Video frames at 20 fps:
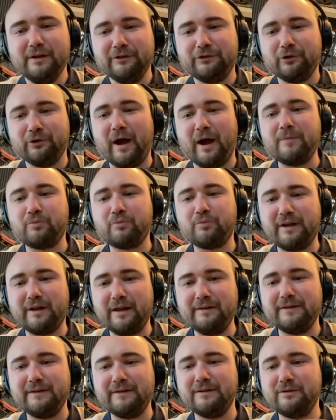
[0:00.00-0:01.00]
So
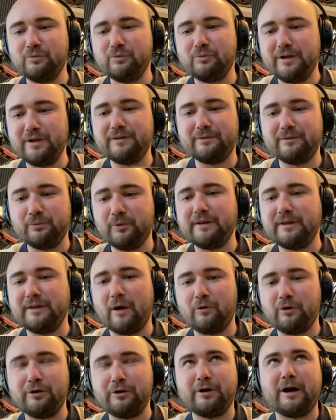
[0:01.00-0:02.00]
hybridated with with
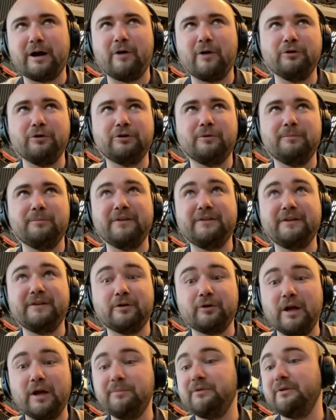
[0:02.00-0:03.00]
our our domestic
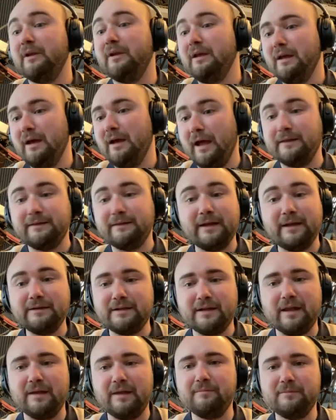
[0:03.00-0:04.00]
grapes, and then
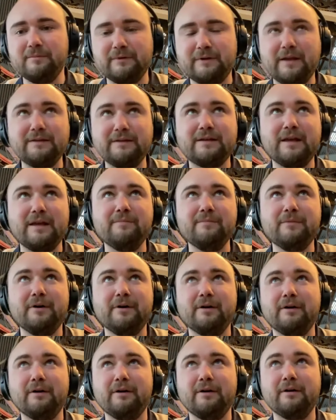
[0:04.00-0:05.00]
came then came
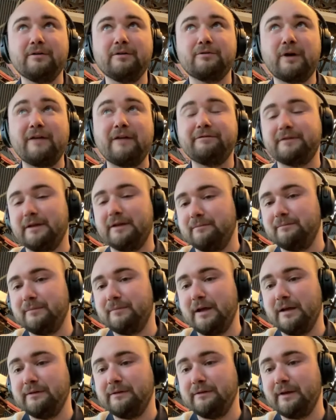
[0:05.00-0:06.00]
uh, uh, grafting.
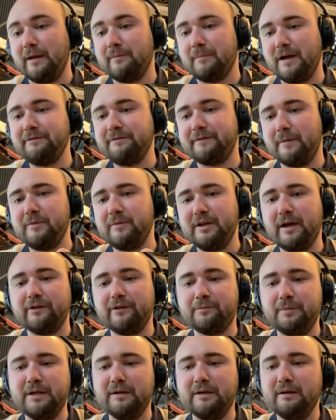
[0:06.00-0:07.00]
And and my family
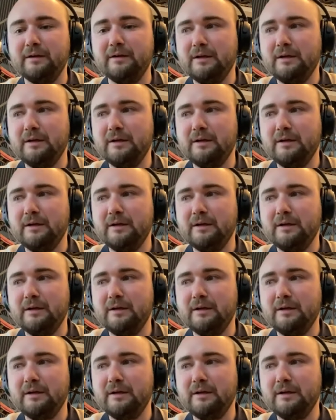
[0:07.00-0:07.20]
has been,